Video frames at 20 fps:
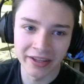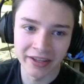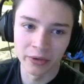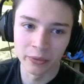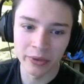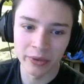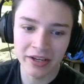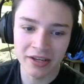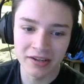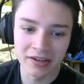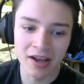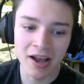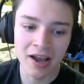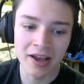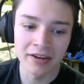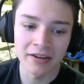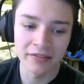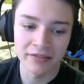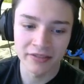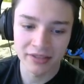in week
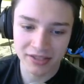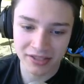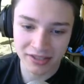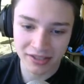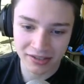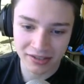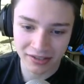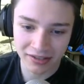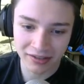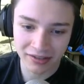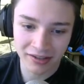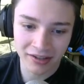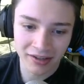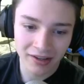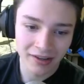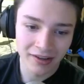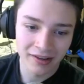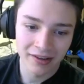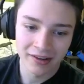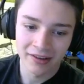9 of the season.
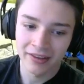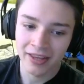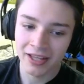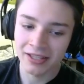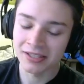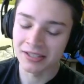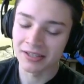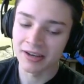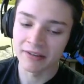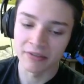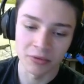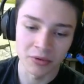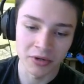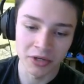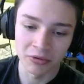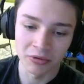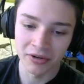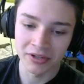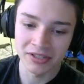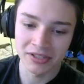That's never what
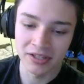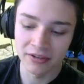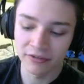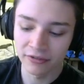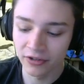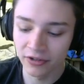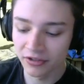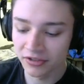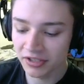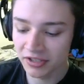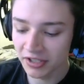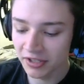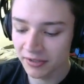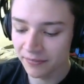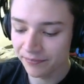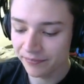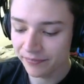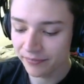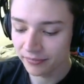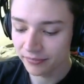you want to see for your
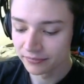team.